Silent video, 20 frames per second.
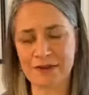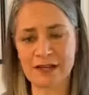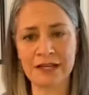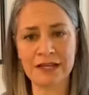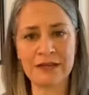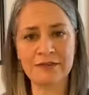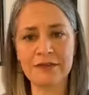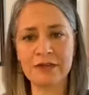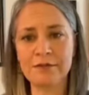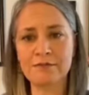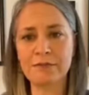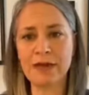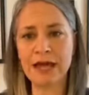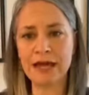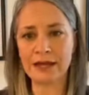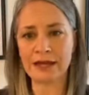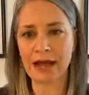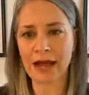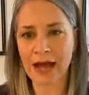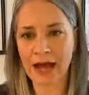And even
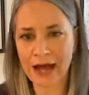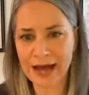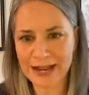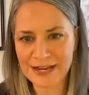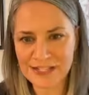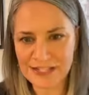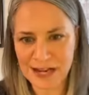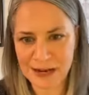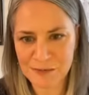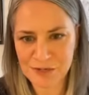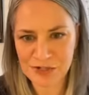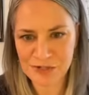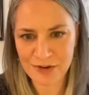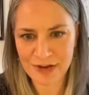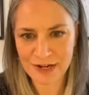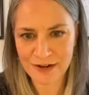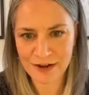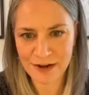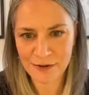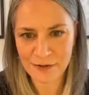men, hi Tom
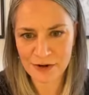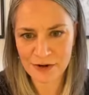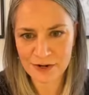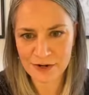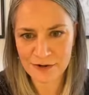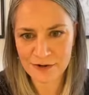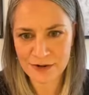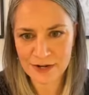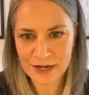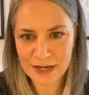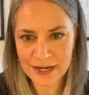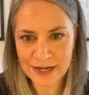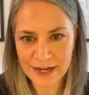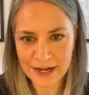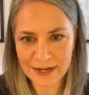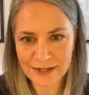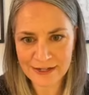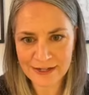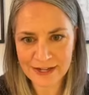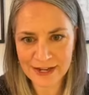Schrader, how are you?
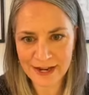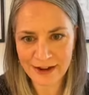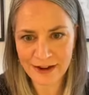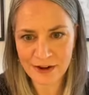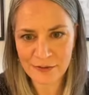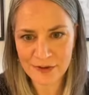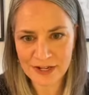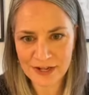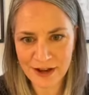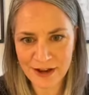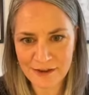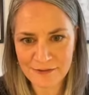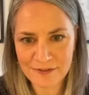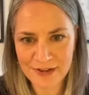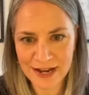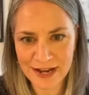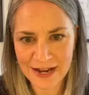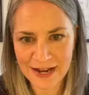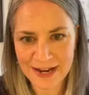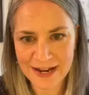And Carrie Wiedenhoft,
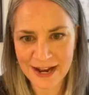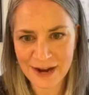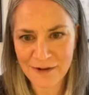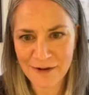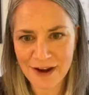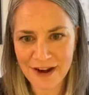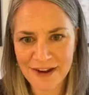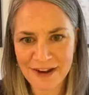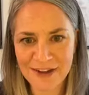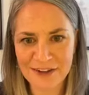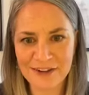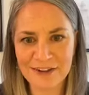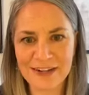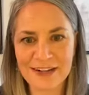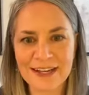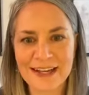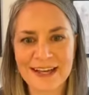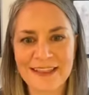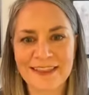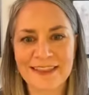hi, how are you?
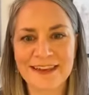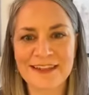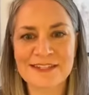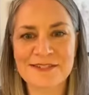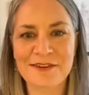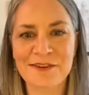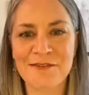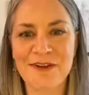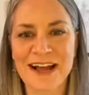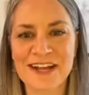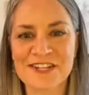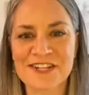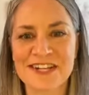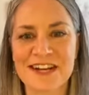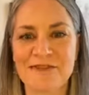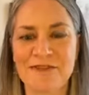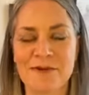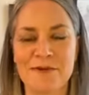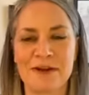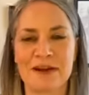Thanks for watching,
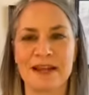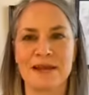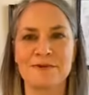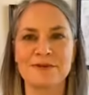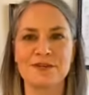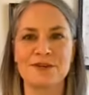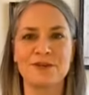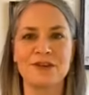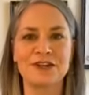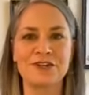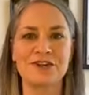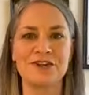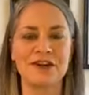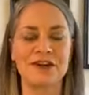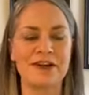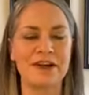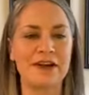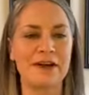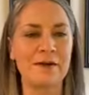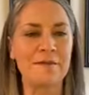everybody. I'm so glad you're all
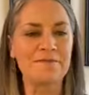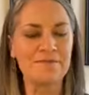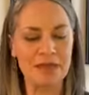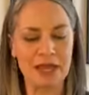here.